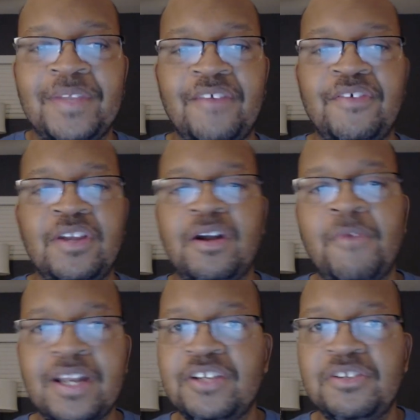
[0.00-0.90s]
If you don't
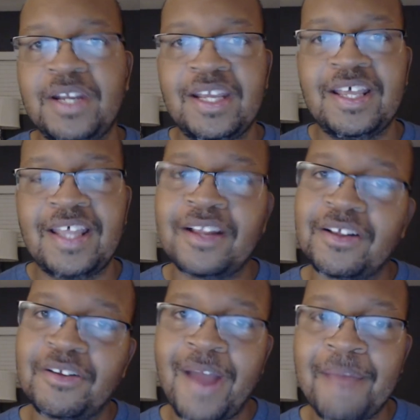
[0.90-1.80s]
want to do any of
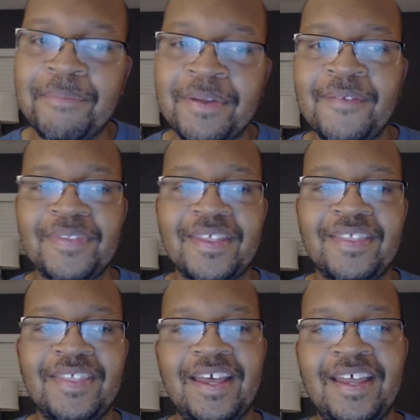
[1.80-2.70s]
that crap,
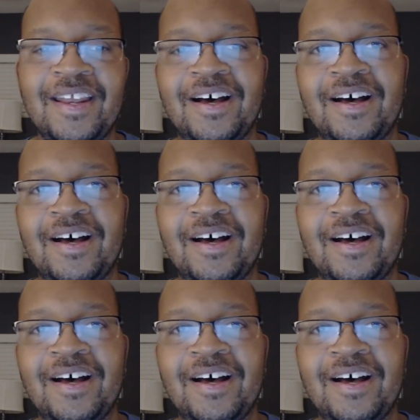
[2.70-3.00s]
then